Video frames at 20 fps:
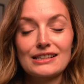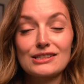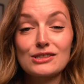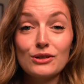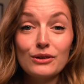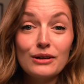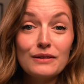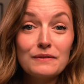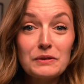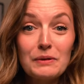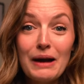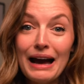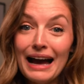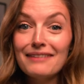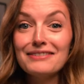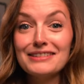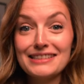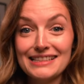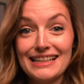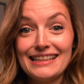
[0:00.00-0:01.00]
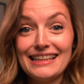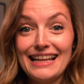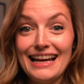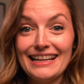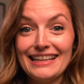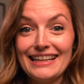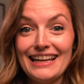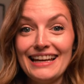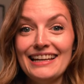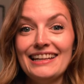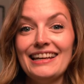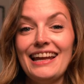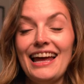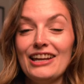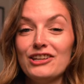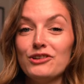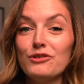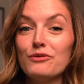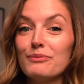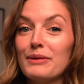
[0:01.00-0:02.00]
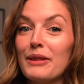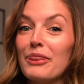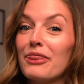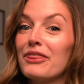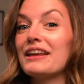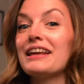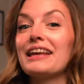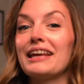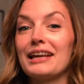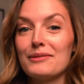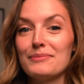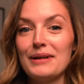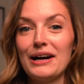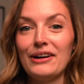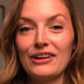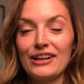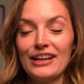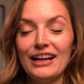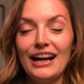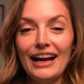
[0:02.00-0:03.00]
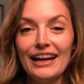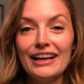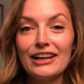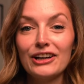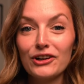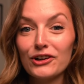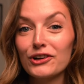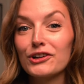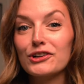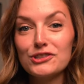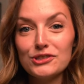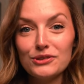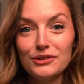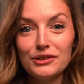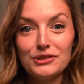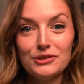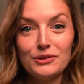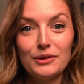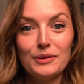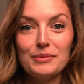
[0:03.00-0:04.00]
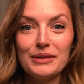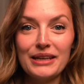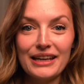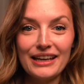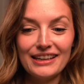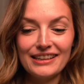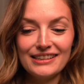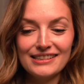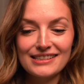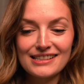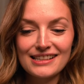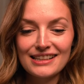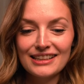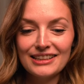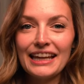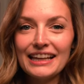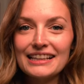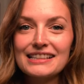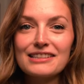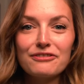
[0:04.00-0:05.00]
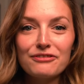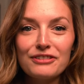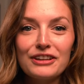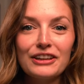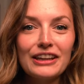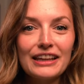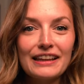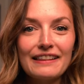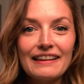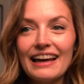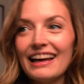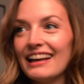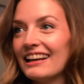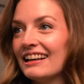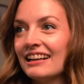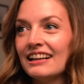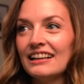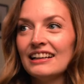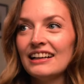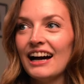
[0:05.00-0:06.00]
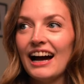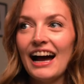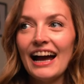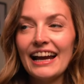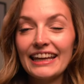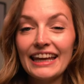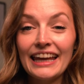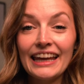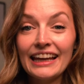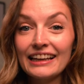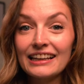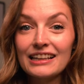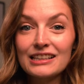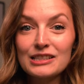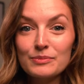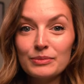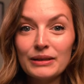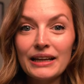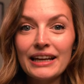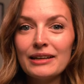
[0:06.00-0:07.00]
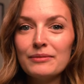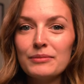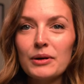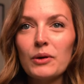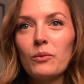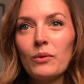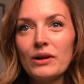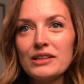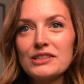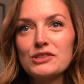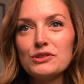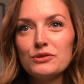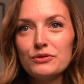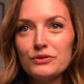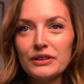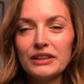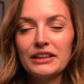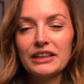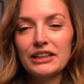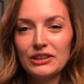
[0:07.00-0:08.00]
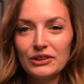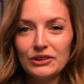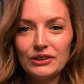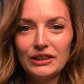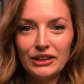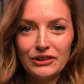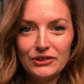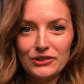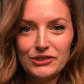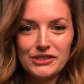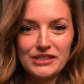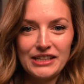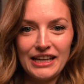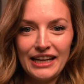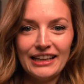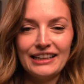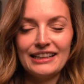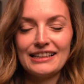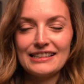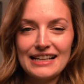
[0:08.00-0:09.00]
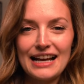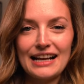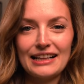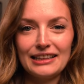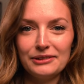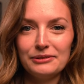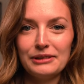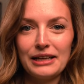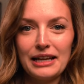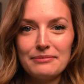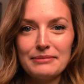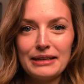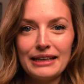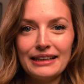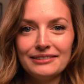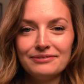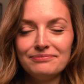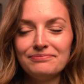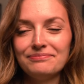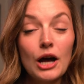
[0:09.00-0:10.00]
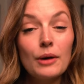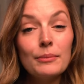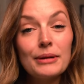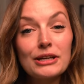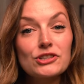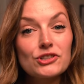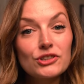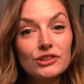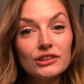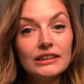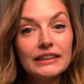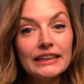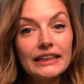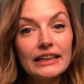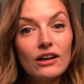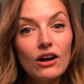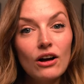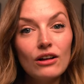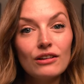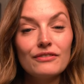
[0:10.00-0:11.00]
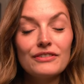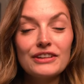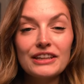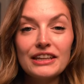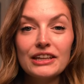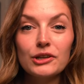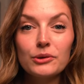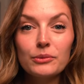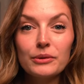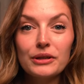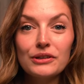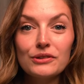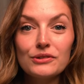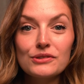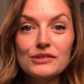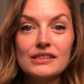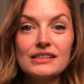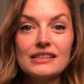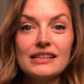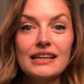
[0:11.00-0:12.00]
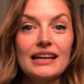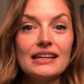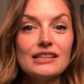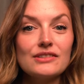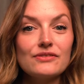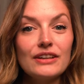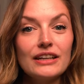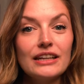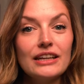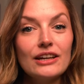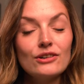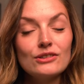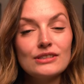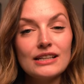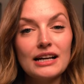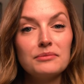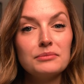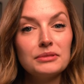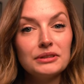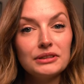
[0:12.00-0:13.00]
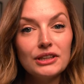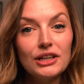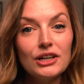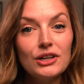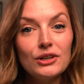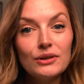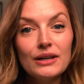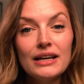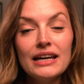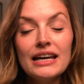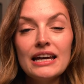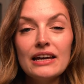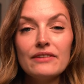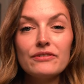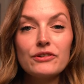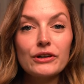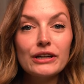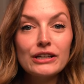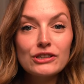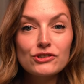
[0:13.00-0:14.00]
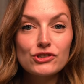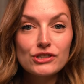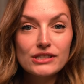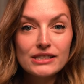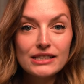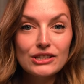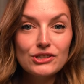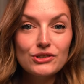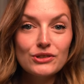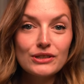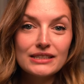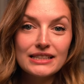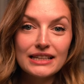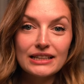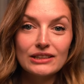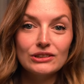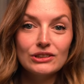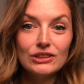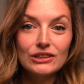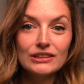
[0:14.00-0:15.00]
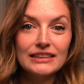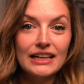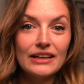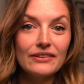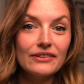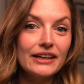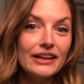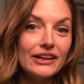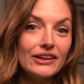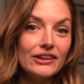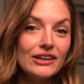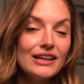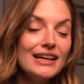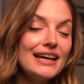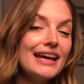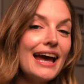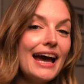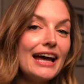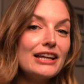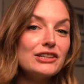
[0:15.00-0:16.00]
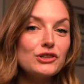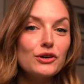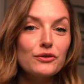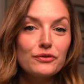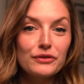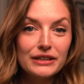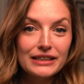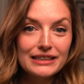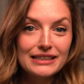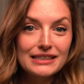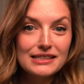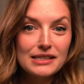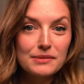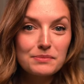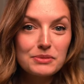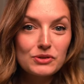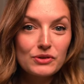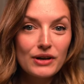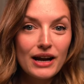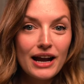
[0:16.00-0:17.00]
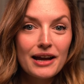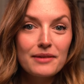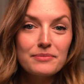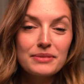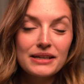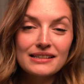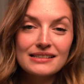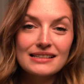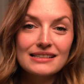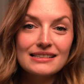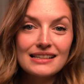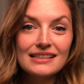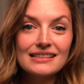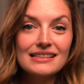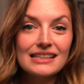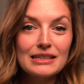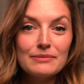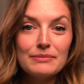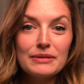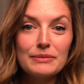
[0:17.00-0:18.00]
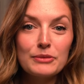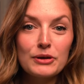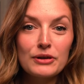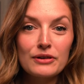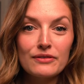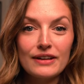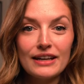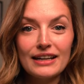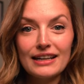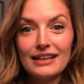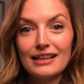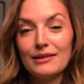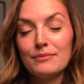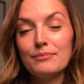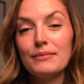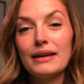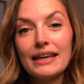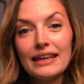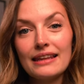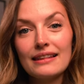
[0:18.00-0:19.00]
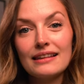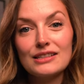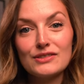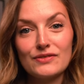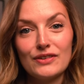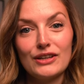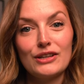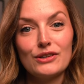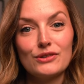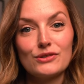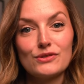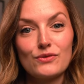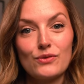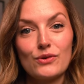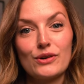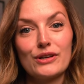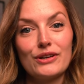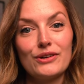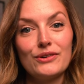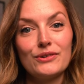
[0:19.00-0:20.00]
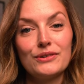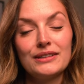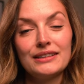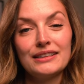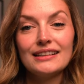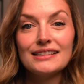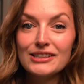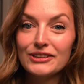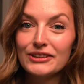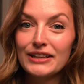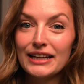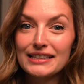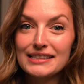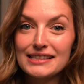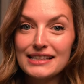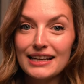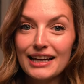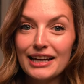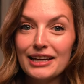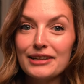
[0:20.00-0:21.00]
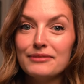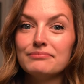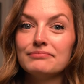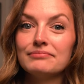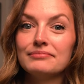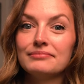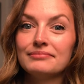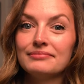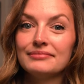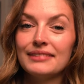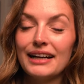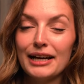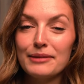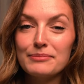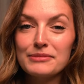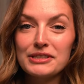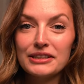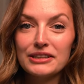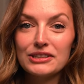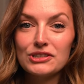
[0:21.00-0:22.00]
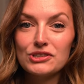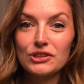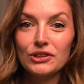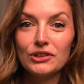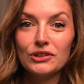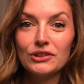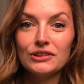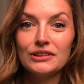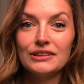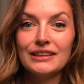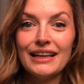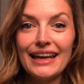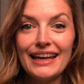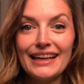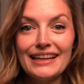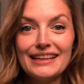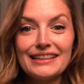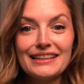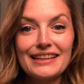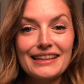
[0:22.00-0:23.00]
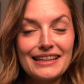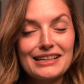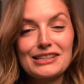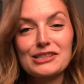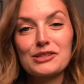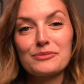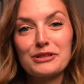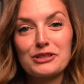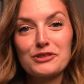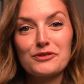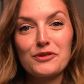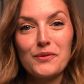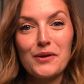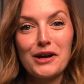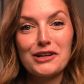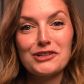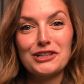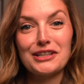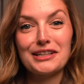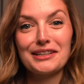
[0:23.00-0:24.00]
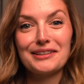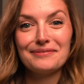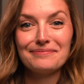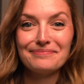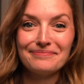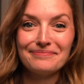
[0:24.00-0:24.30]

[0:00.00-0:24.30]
So if you haven't done that yet and you've been thinking about it, I encourage you to do it, because it's a feeling that I can't explain, but once you feel it, you'll understand exactly what I mean. I'll make sure to link all of the gear we used in today's video down below. If you're interested, you can take a look down there. And don't forget to subscribe, because it does keep me motivated in making these videos for you. Until next time, I'm Tilly Shull, and thanks so much for watching.